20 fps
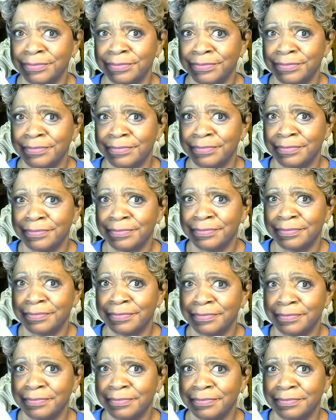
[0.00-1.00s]

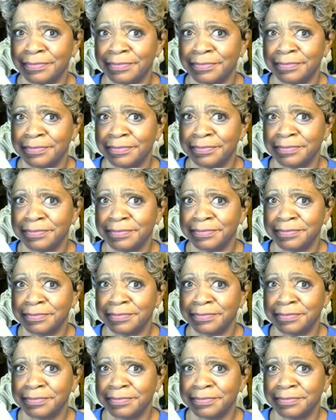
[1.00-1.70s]
No one is speaking in this clip.